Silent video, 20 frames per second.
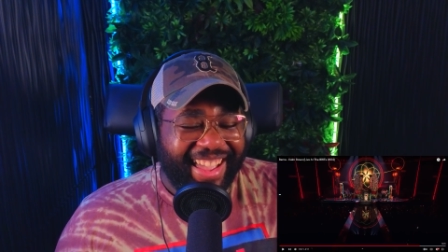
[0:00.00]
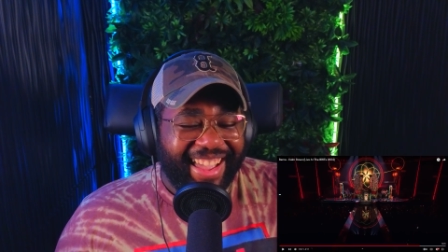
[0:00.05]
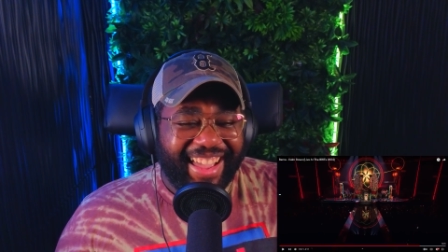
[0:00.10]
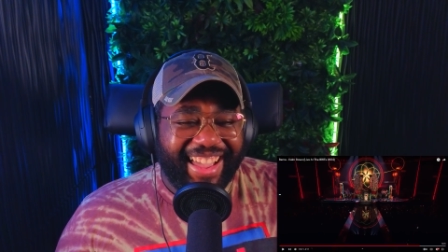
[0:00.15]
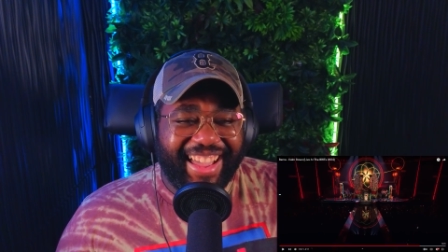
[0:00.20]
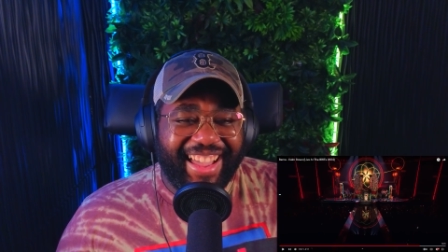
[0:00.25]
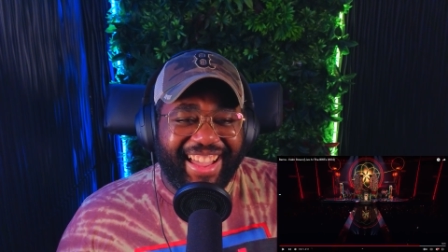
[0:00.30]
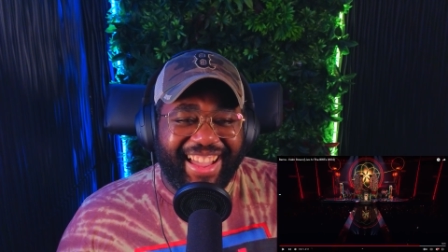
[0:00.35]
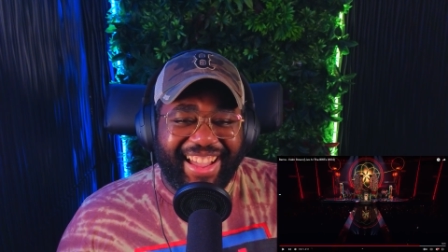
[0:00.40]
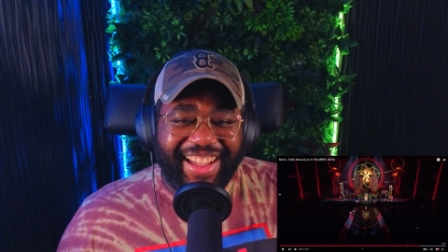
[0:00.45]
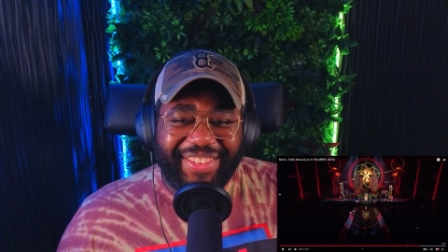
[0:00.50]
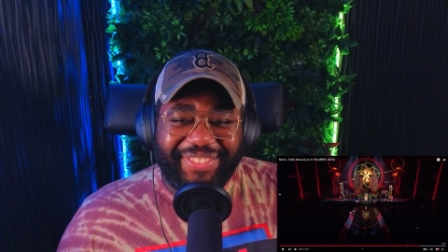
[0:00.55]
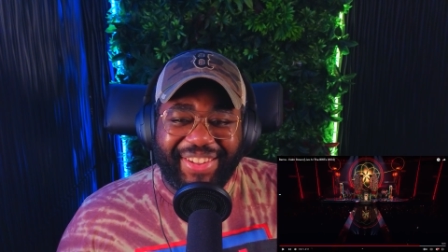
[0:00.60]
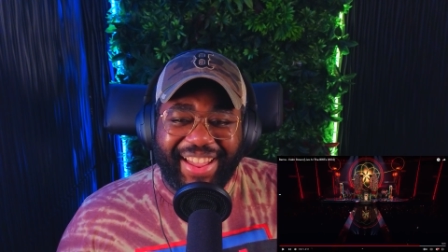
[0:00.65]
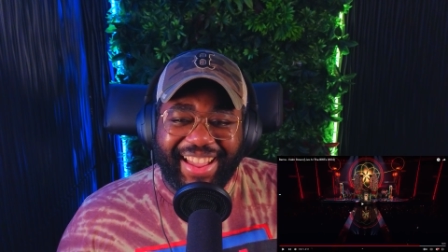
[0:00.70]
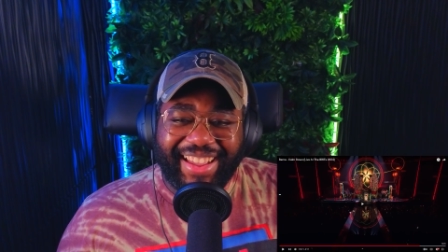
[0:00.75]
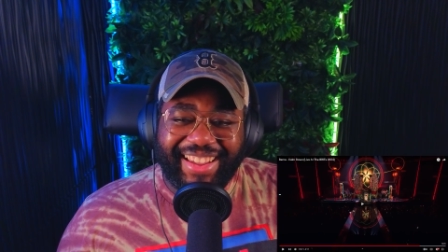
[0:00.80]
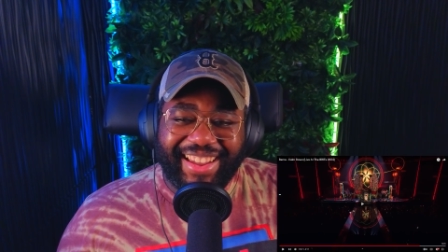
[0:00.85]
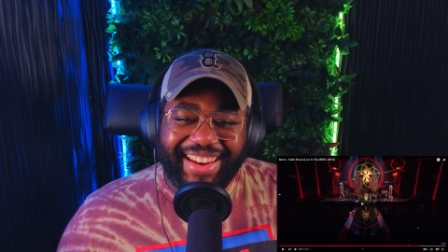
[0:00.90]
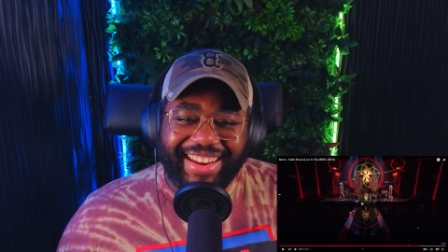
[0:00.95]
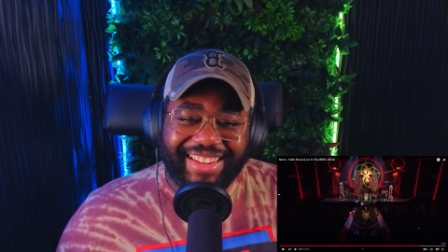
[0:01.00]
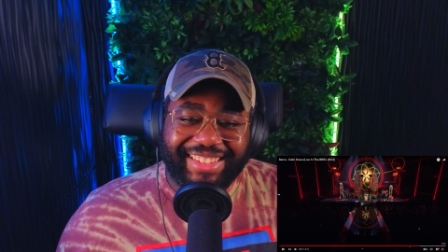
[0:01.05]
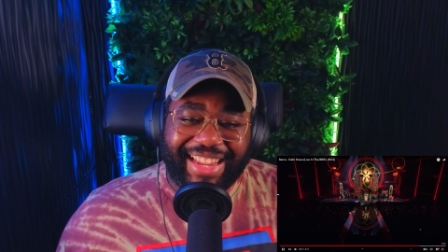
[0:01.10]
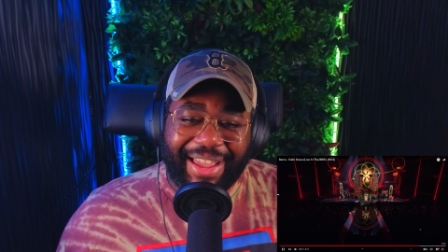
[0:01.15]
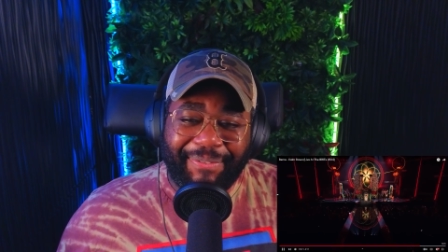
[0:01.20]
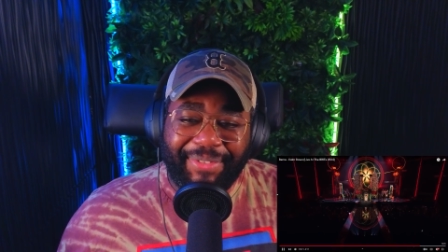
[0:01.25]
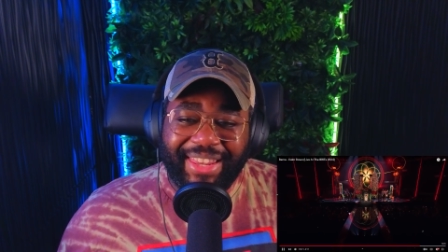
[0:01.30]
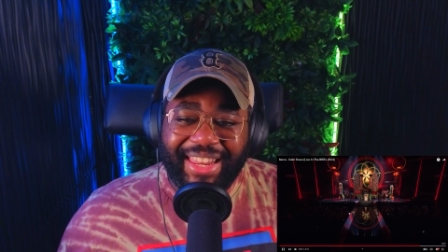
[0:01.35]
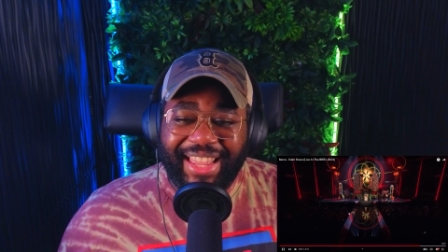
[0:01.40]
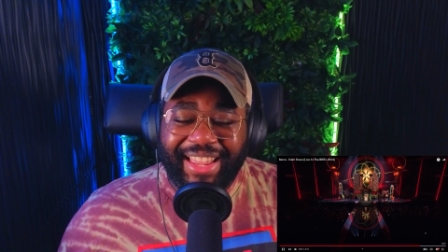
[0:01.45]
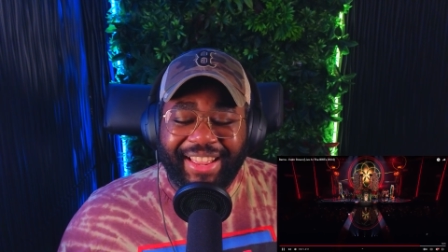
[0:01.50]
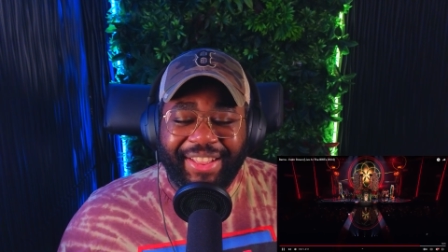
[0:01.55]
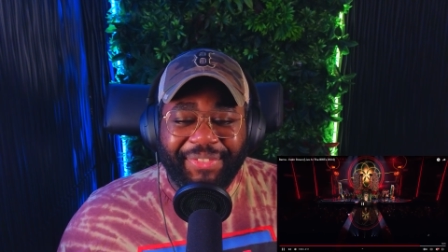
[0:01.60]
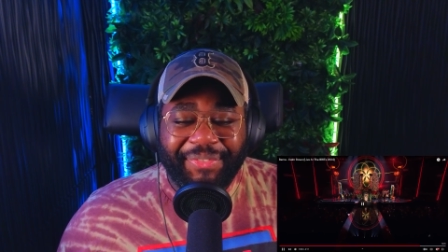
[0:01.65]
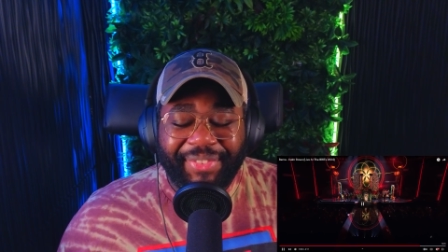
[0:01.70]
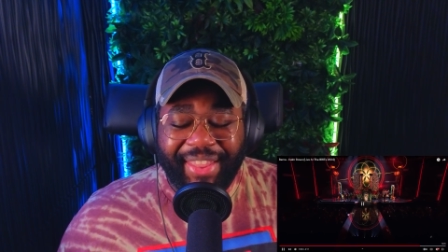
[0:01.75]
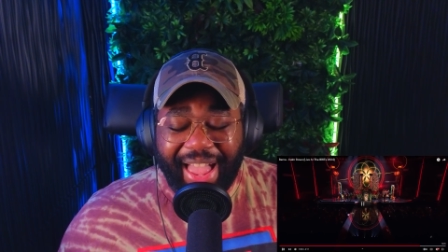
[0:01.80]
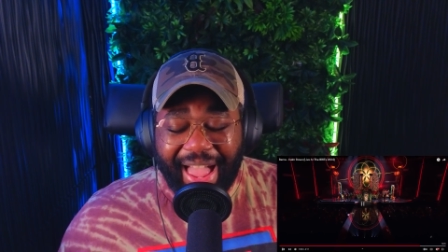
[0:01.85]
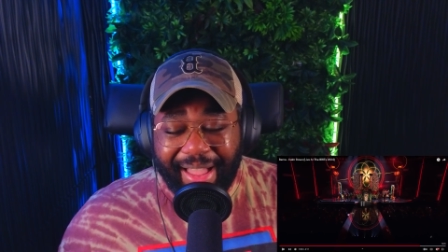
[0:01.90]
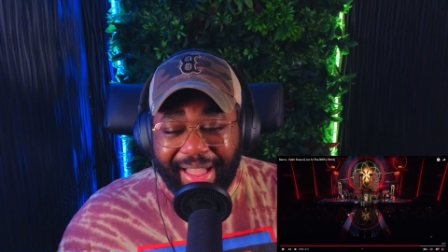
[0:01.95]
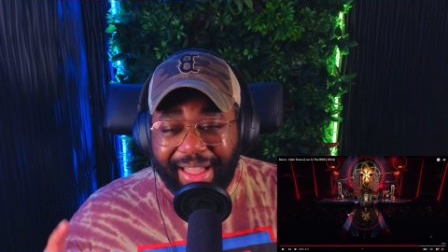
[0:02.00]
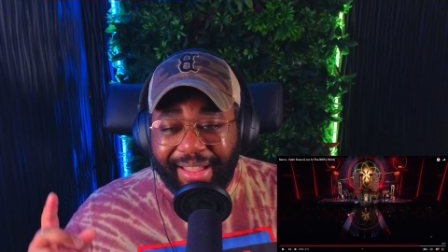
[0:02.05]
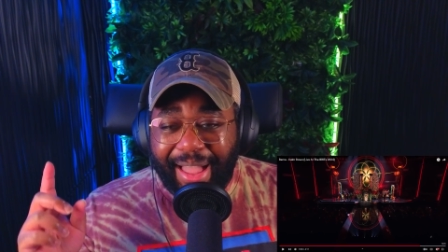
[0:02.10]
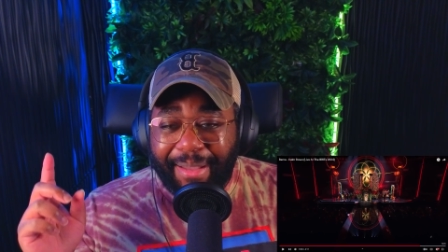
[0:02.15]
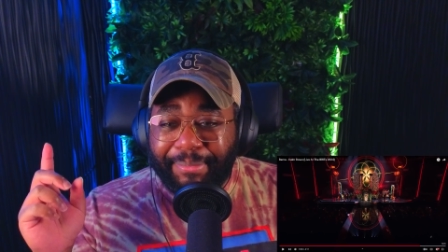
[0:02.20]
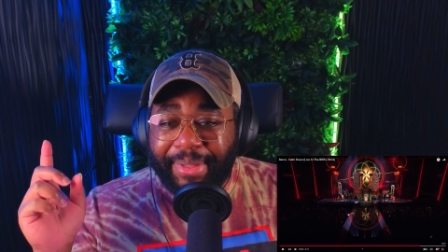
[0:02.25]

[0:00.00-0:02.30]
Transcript: oh my goodness, I'm gonna, I,